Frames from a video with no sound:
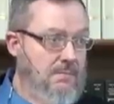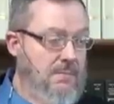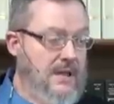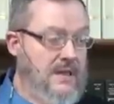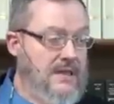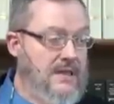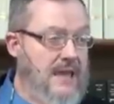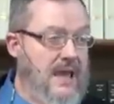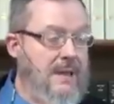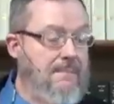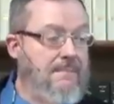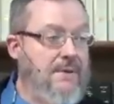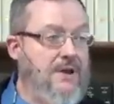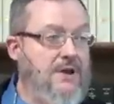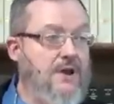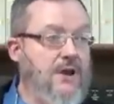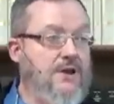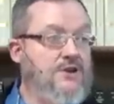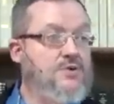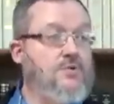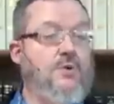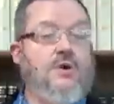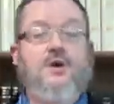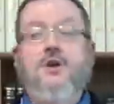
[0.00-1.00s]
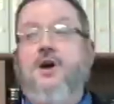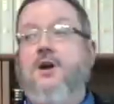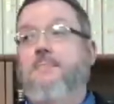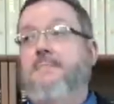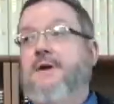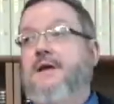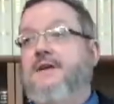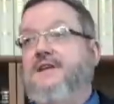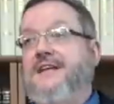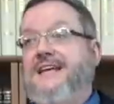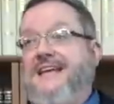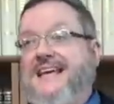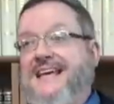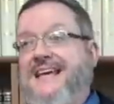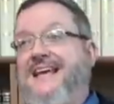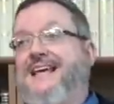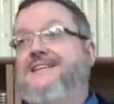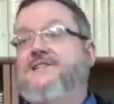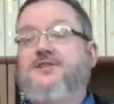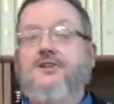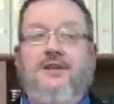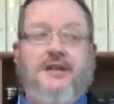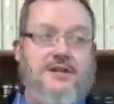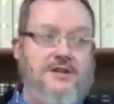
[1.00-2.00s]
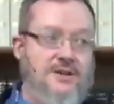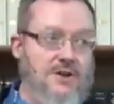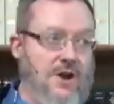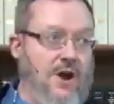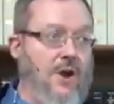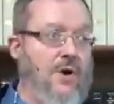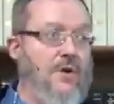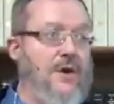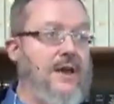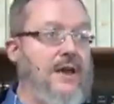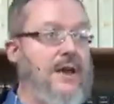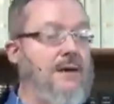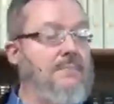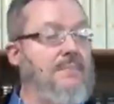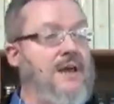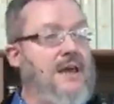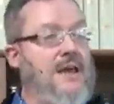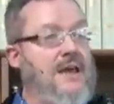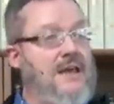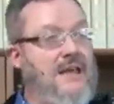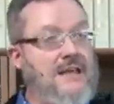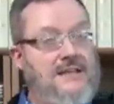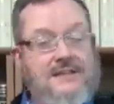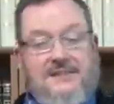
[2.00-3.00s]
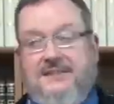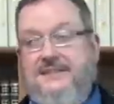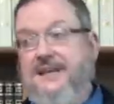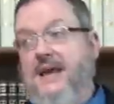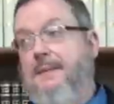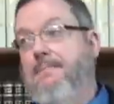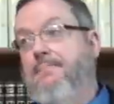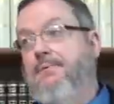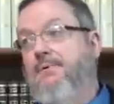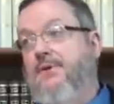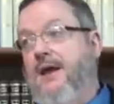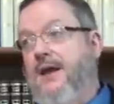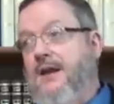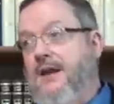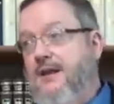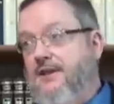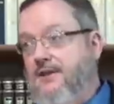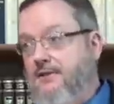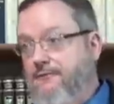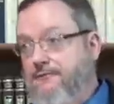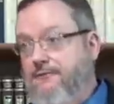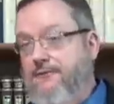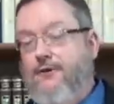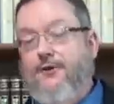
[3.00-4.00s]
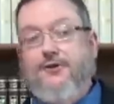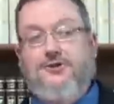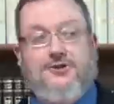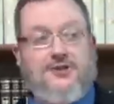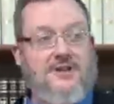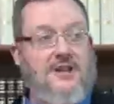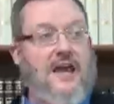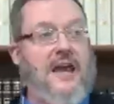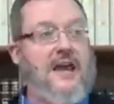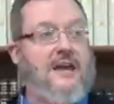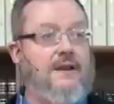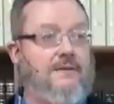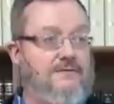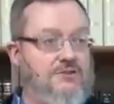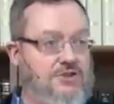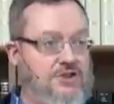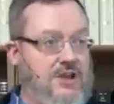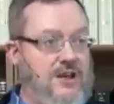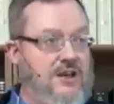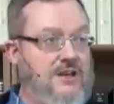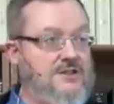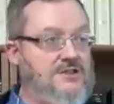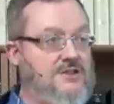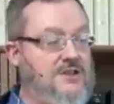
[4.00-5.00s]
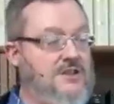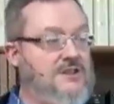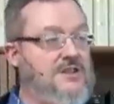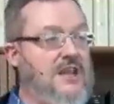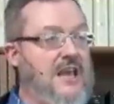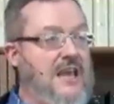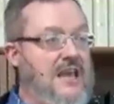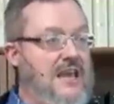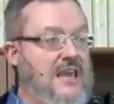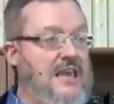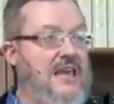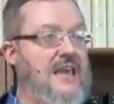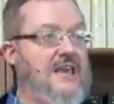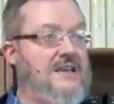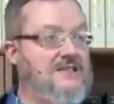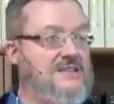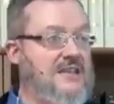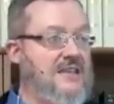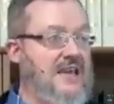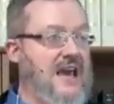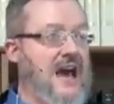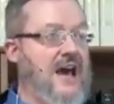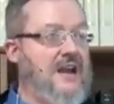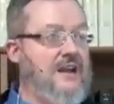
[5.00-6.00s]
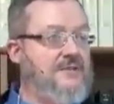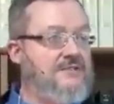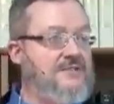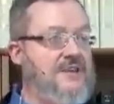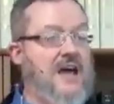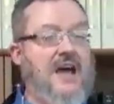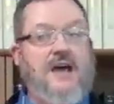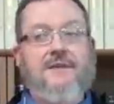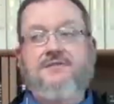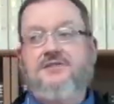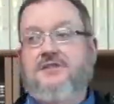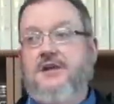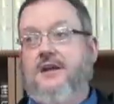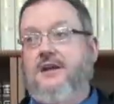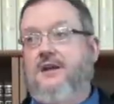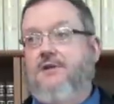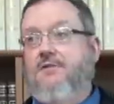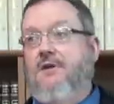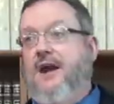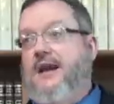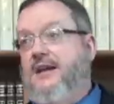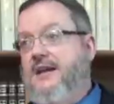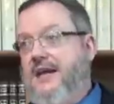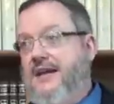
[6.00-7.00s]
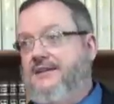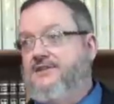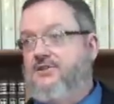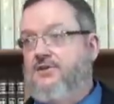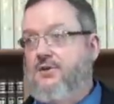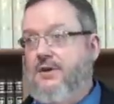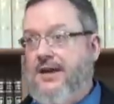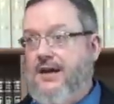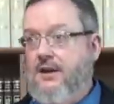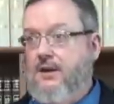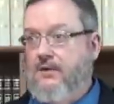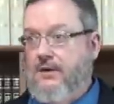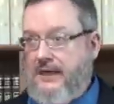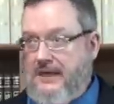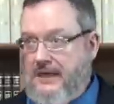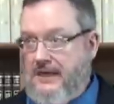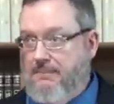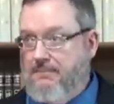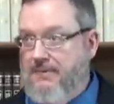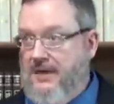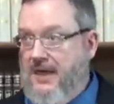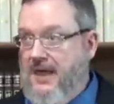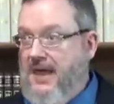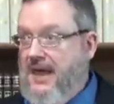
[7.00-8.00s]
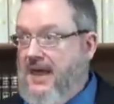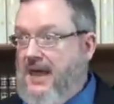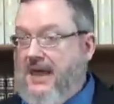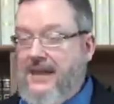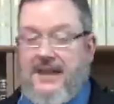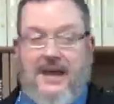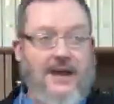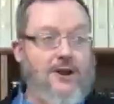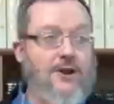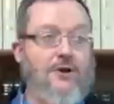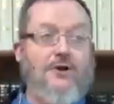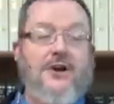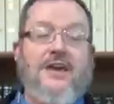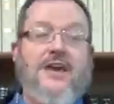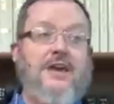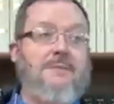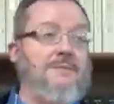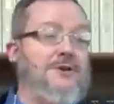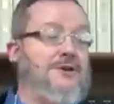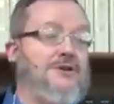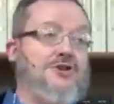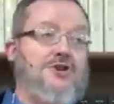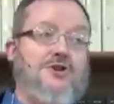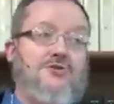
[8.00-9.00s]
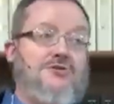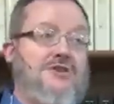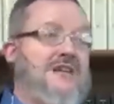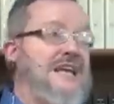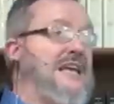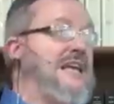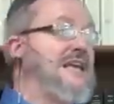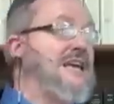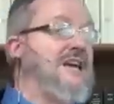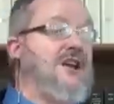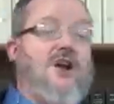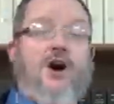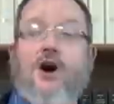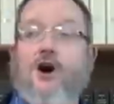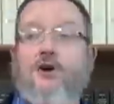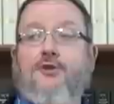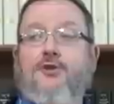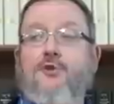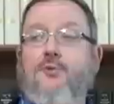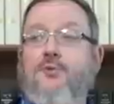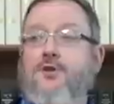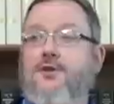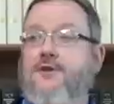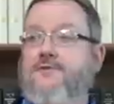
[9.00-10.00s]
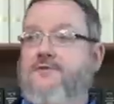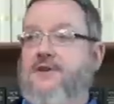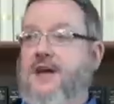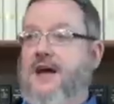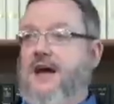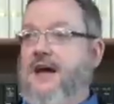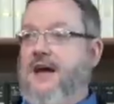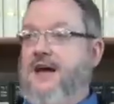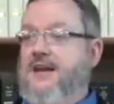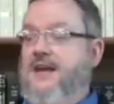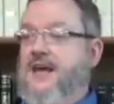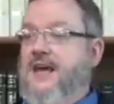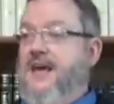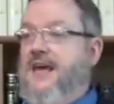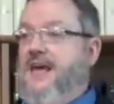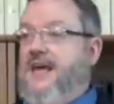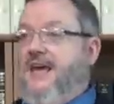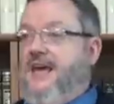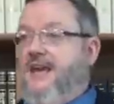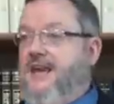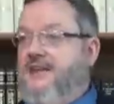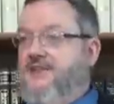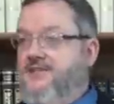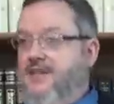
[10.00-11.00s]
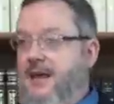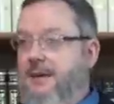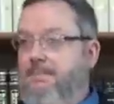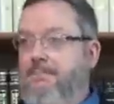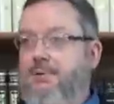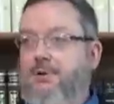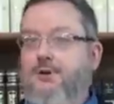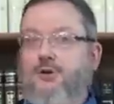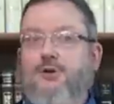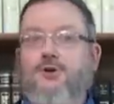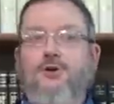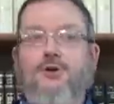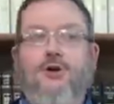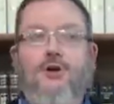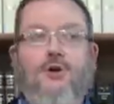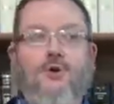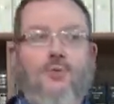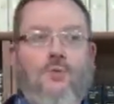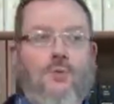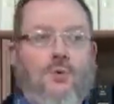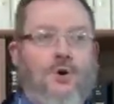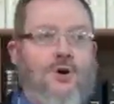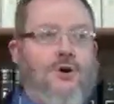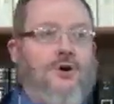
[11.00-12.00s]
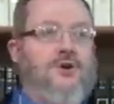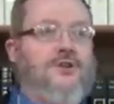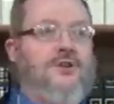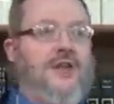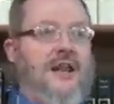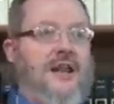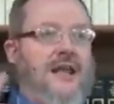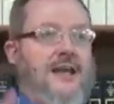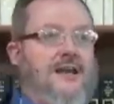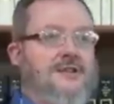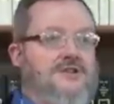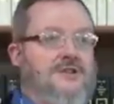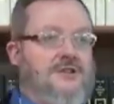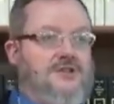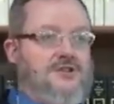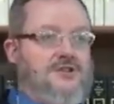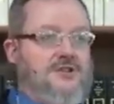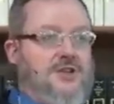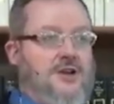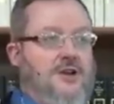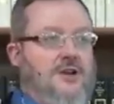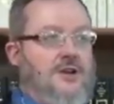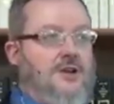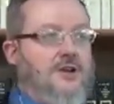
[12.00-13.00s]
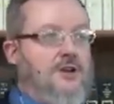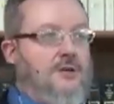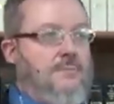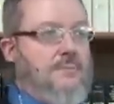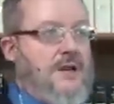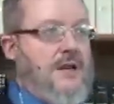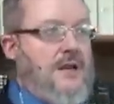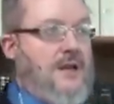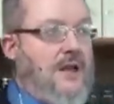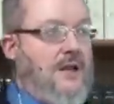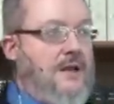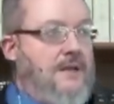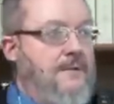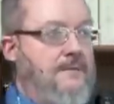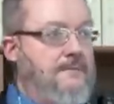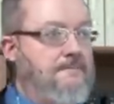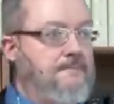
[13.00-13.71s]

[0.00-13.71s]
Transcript: But yet, because we're going to be able to easily know him, he's separated in the first line of Genesis. He is the Aleph Tav setting right next to Elohim. And Elohim is unique in all the Word of God, it is a plural word that has a singular meaning.